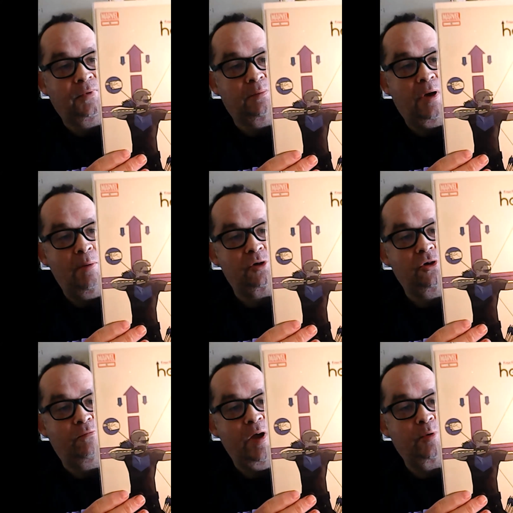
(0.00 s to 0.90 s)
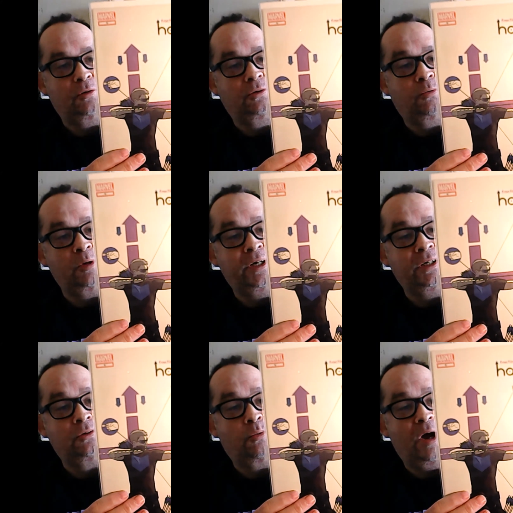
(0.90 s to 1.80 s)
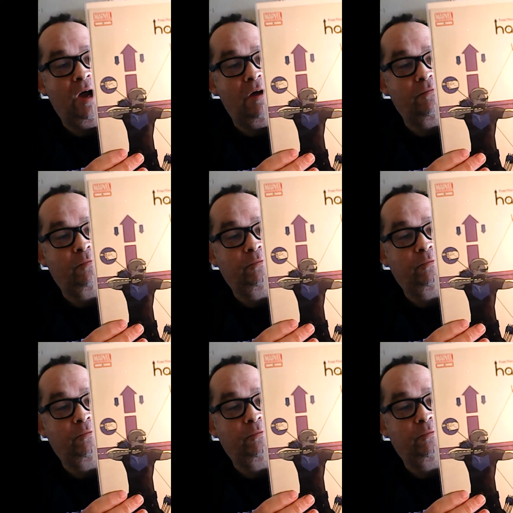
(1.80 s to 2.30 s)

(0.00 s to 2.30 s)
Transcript: published November 2012,